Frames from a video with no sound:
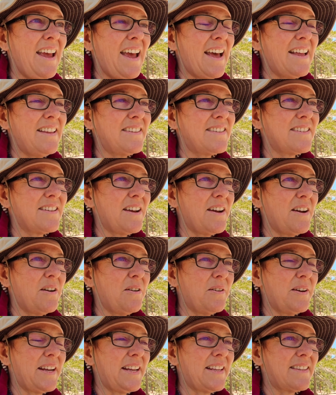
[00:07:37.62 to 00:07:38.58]
and
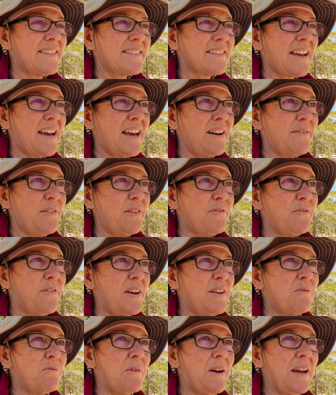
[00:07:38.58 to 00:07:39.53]
so it's kind of a
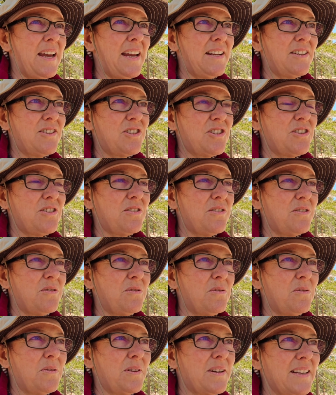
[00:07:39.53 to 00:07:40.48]
fun way
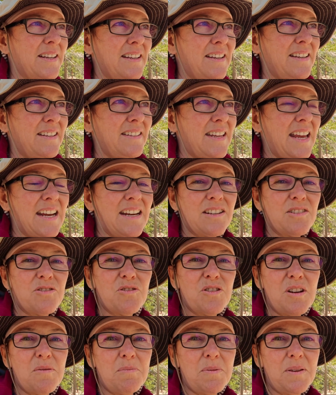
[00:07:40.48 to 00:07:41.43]
to take a
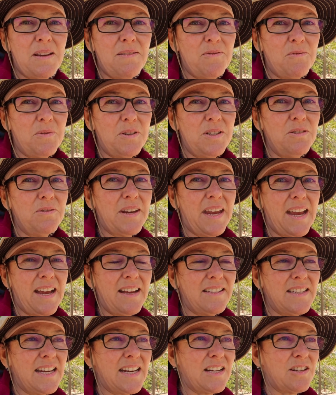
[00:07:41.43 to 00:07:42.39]
trip, even when you
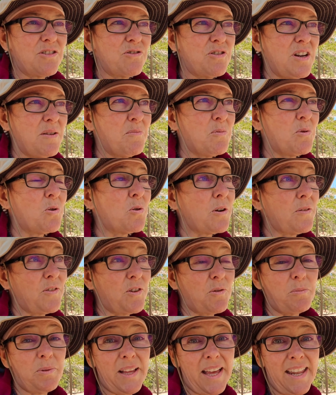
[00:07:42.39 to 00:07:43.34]
can't take a trip, or if
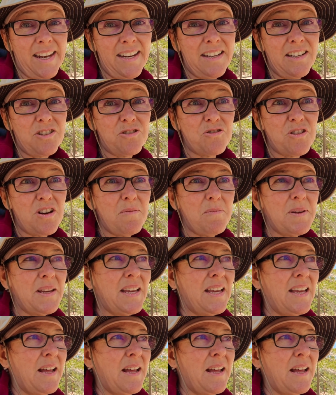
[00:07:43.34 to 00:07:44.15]
you're planning a trip,